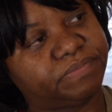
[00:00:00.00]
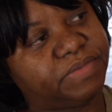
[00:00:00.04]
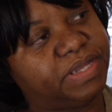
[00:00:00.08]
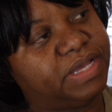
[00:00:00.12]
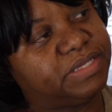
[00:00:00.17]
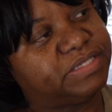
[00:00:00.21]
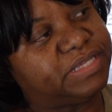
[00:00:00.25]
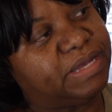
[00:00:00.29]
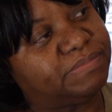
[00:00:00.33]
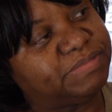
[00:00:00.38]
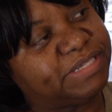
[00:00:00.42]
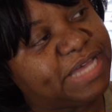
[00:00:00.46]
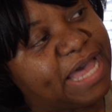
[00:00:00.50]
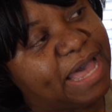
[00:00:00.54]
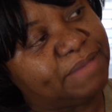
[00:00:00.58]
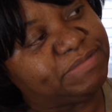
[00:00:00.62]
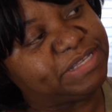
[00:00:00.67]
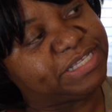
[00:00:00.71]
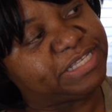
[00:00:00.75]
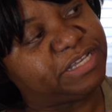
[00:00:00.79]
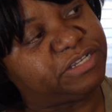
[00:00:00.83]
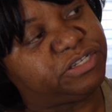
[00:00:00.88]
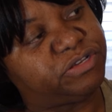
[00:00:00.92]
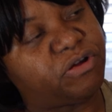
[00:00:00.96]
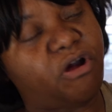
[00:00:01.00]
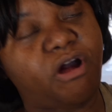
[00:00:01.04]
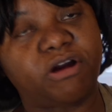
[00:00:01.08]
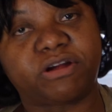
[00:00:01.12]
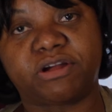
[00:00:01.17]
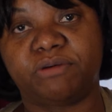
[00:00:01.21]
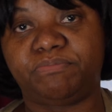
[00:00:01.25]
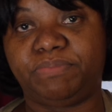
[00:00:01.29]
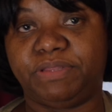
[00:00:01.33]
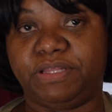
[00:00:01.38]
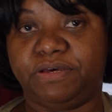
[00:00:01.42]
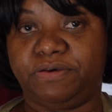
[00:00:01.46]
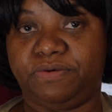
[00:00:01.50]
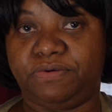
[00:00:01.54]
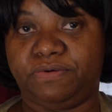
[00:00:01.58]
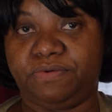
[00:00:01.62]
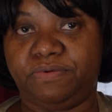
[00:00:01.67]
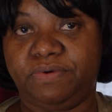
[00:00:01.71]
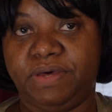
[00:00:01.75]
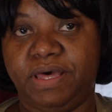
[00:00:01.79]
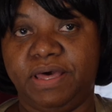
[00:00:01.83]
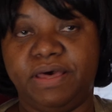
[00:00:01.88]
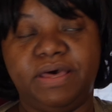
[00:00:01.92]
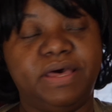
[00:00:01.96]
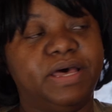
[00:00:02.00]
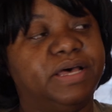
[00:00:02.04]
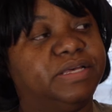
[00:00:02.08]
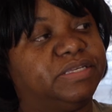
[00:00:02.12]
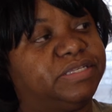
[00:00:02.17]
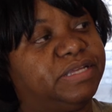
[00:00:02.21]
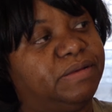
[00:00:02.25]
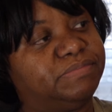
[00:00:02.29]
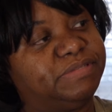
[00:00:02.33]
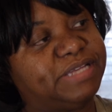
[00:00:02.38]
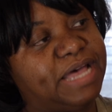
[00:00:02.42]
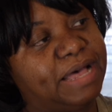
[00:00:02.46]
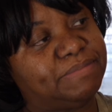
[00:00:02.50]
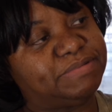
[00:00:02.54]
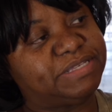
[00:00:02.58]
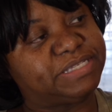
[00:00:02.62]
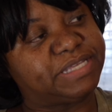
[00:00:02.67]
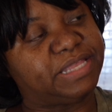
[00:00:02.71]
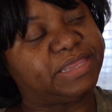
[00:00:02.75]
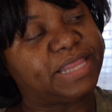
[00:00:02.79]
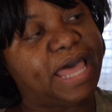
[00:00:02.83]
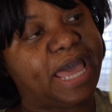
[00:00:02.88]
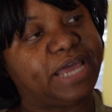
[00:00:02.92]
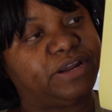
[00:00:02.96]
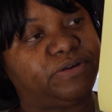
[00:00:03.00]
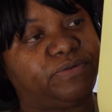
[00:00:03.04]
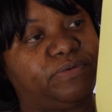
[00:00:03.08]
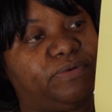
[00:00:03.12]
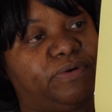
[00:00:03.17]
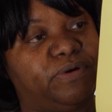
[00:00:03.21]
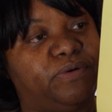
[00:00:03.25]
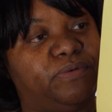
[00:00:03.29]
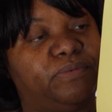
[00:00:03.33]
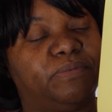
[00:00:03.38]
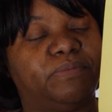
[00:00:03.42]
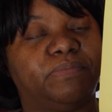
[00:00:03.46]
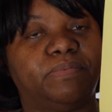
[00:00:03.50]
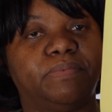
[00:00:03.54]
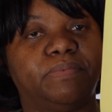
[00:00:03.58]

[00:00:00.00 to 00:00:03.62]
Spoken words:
Sometimes it's a darker blue, sometimes it's a lighter blue.